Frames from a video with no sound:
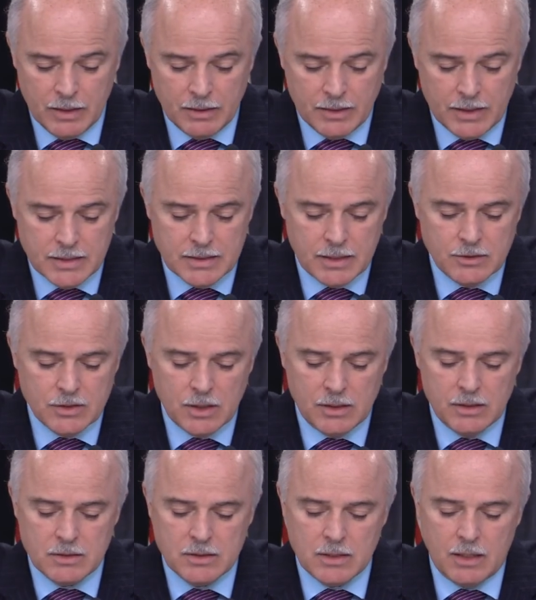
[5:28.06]
These
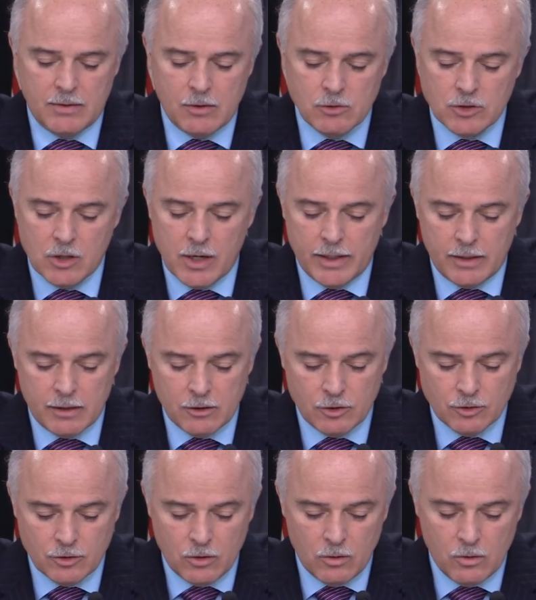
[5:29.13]
incidents are outside our
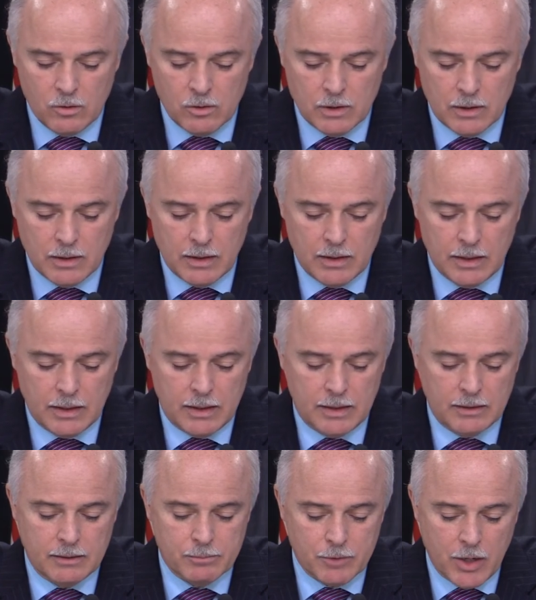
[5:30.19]
control,
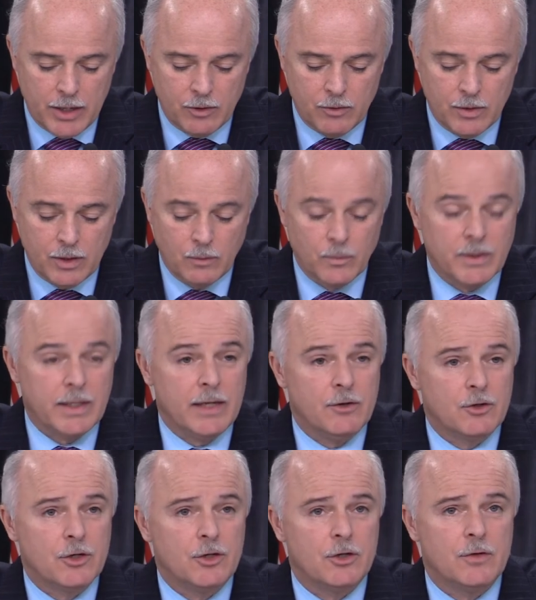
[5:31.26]
and the priority when they
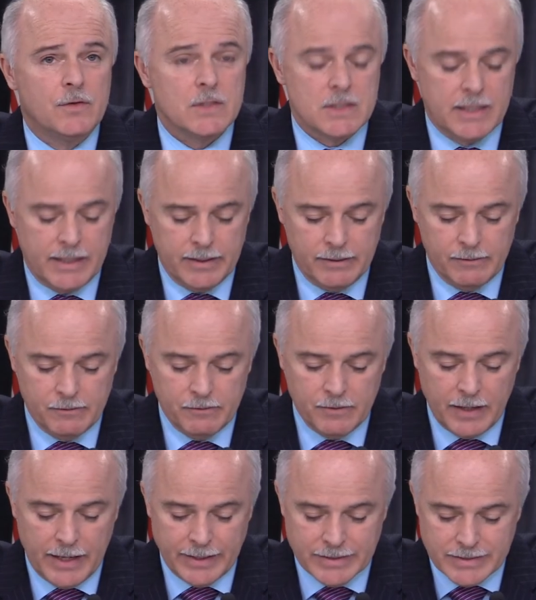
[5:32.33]
occur is the health
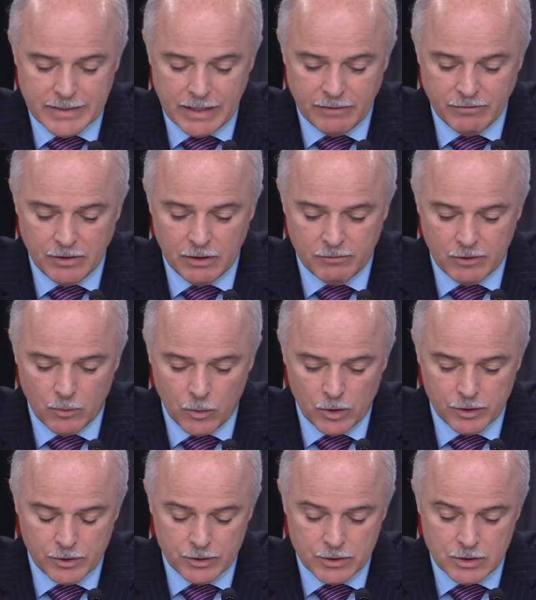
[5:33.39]
and safety of our
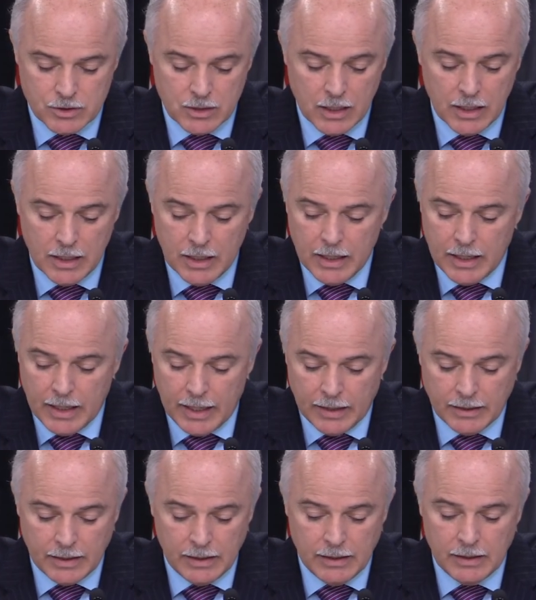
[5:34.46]
workers
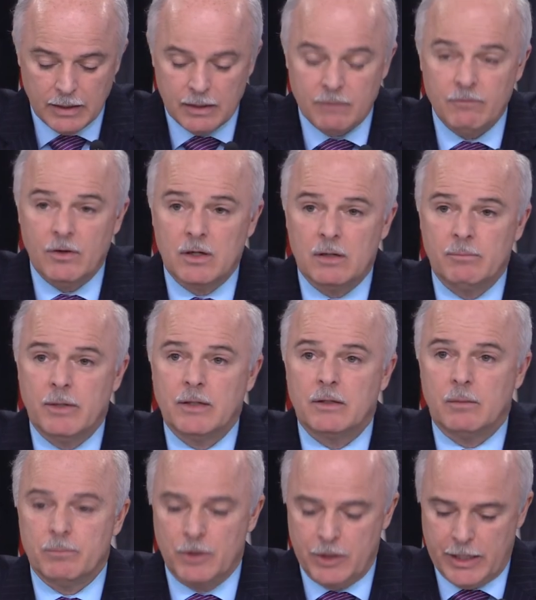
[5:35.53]
and the
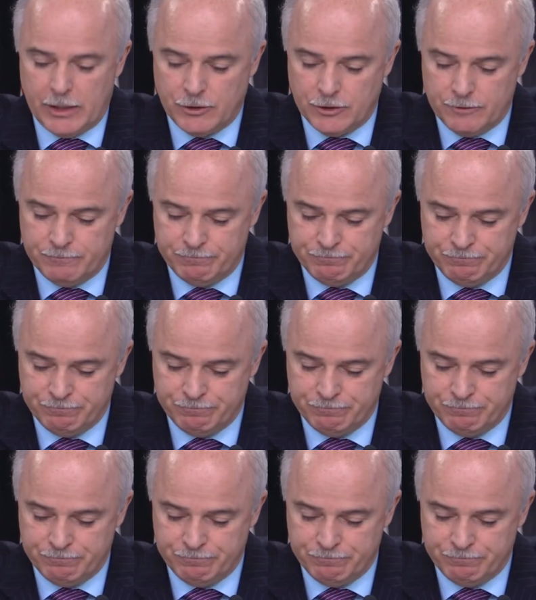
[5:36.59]
environmental protection.